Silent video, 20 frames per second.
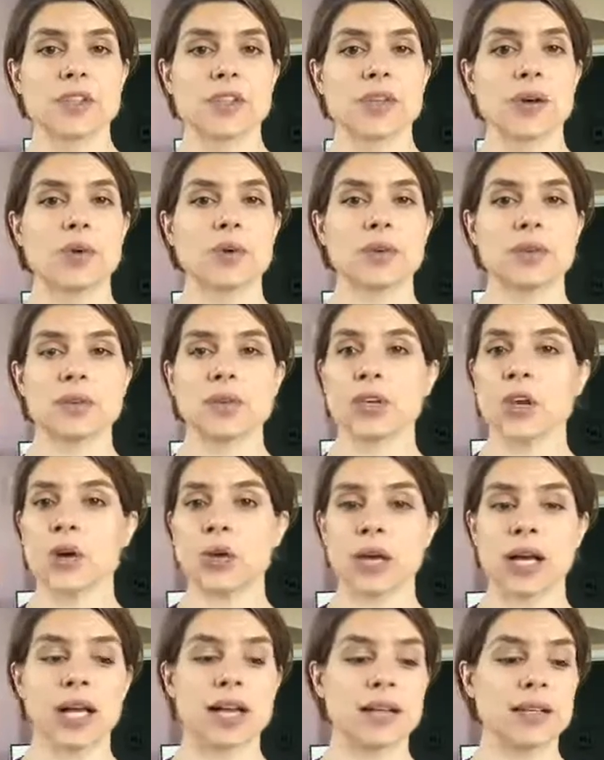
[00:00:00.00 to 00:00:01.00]
So
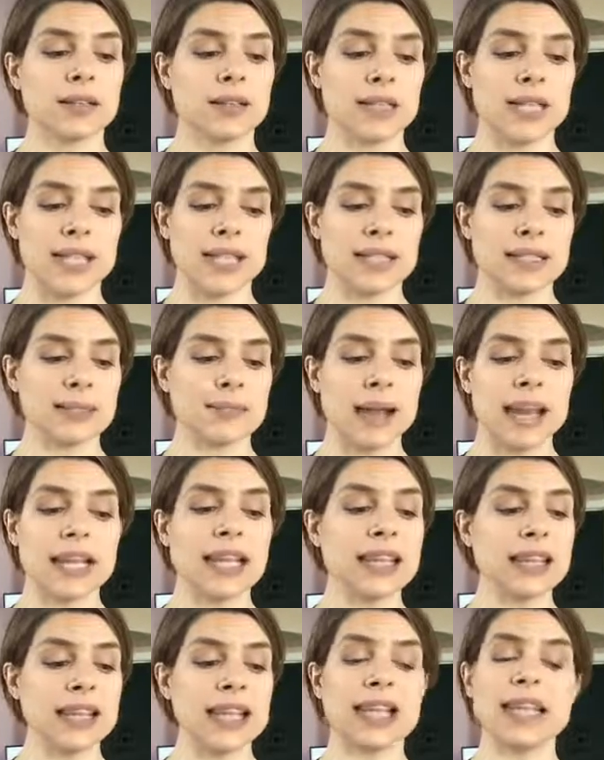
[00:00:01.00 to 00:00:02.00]
yoga is
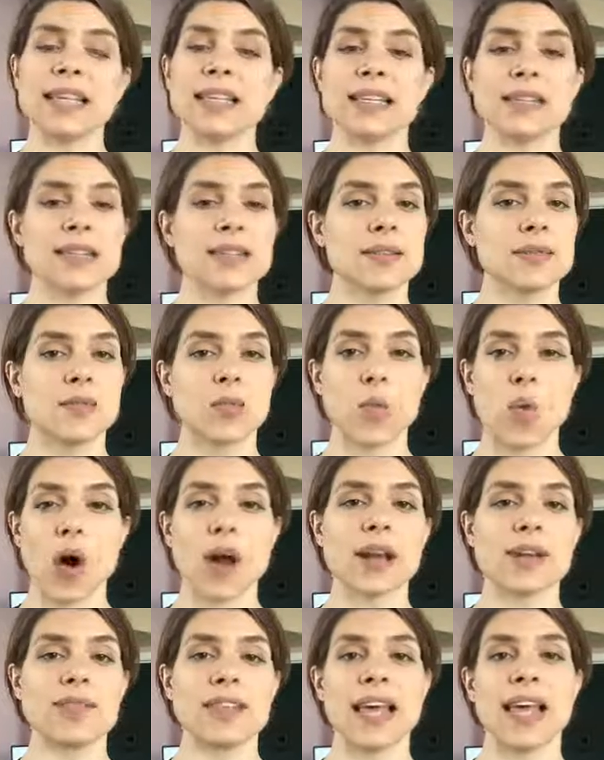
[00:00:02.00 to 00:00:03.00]
many things.
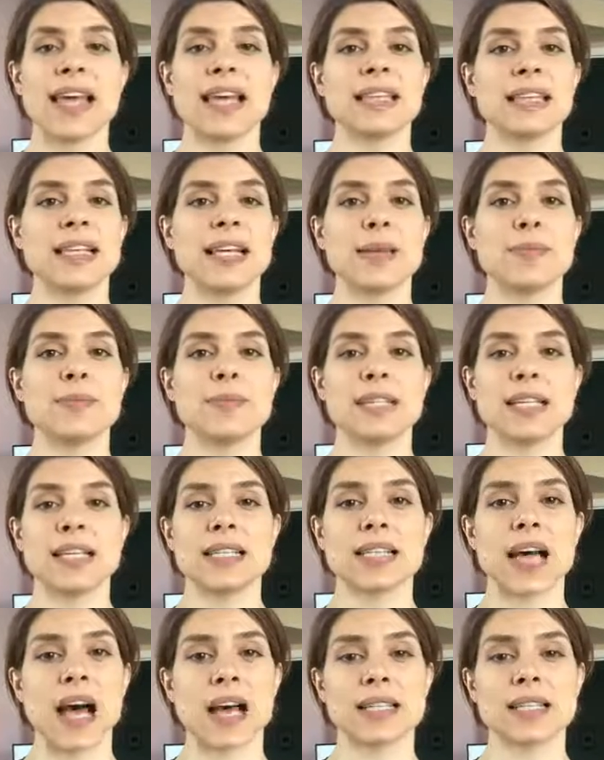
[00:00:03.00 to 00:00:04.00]
One of the 8 limbs
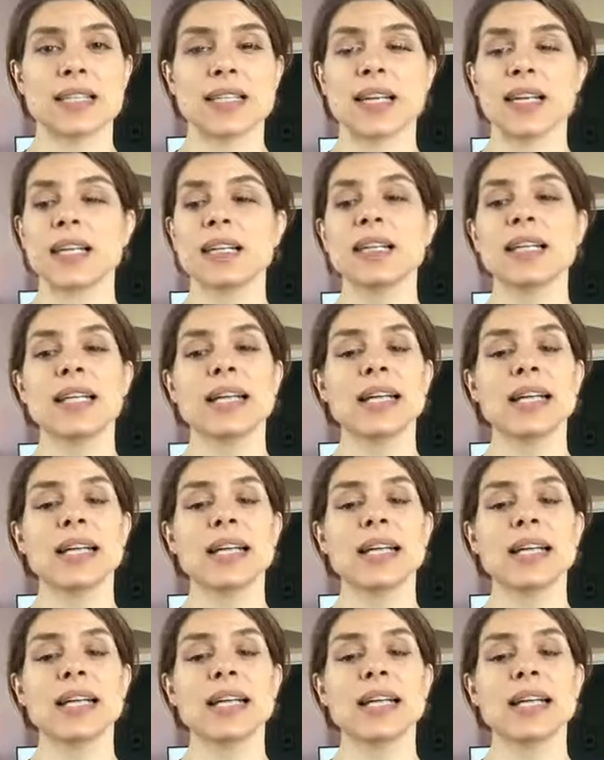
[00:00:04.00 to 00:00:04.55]
is asana,